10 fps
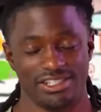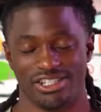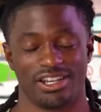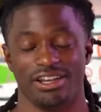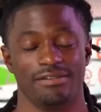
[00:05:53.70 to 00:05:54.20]
That
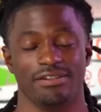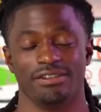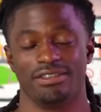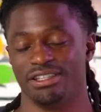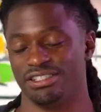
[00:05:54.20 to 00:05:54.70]
should
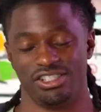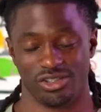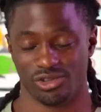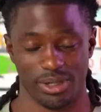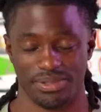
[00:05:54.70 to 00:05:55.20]
cover the
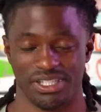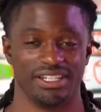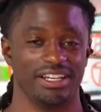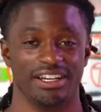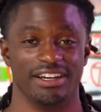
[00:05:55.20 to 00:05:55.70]

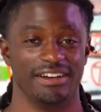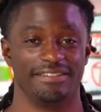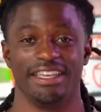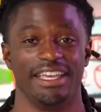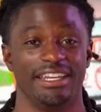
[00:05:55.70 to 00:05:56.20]
subscription
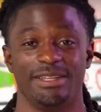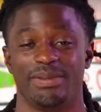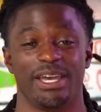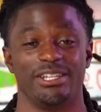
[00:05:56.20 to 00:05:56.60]
of any